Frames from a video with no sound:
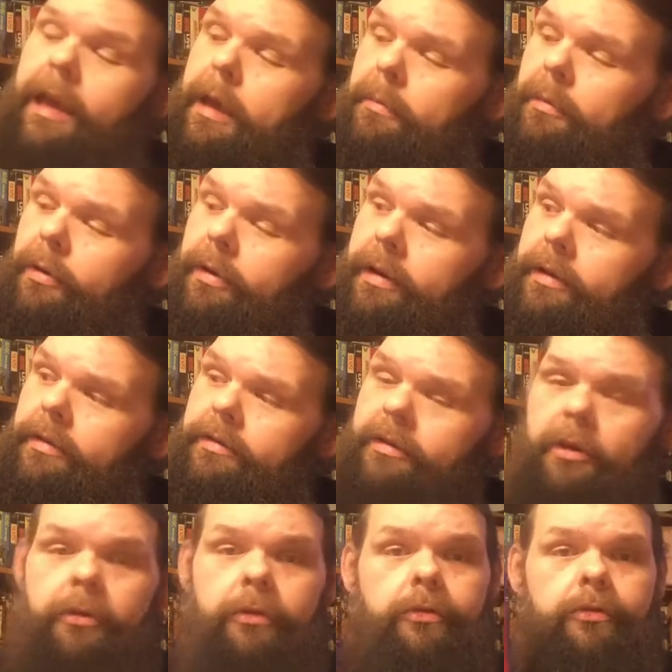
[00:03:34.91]
But when I
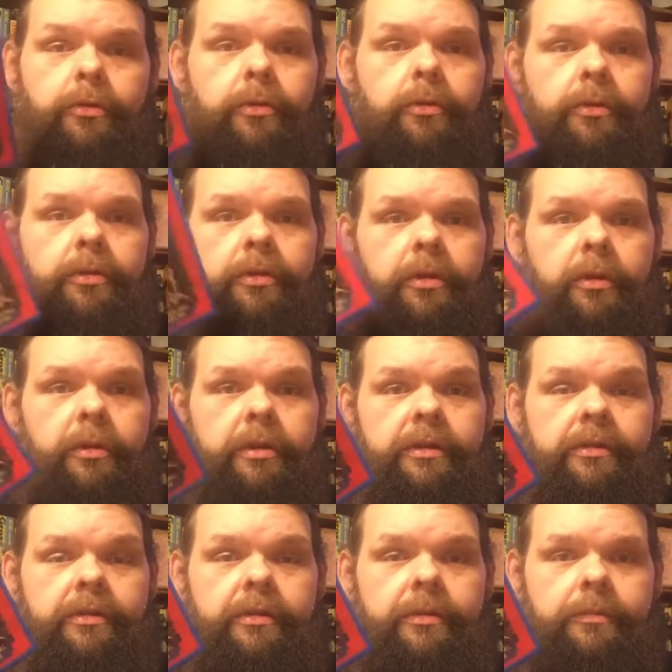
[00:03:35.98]
saw Herschel Gordon
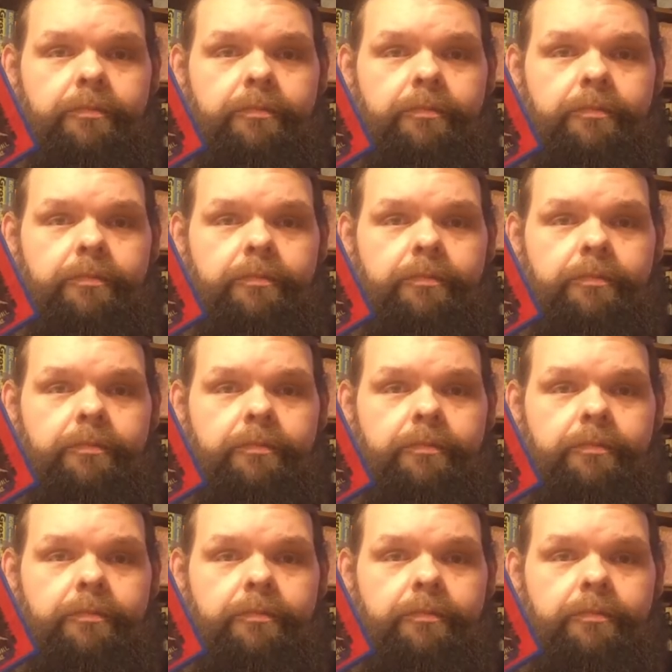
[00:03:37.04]
Lewis,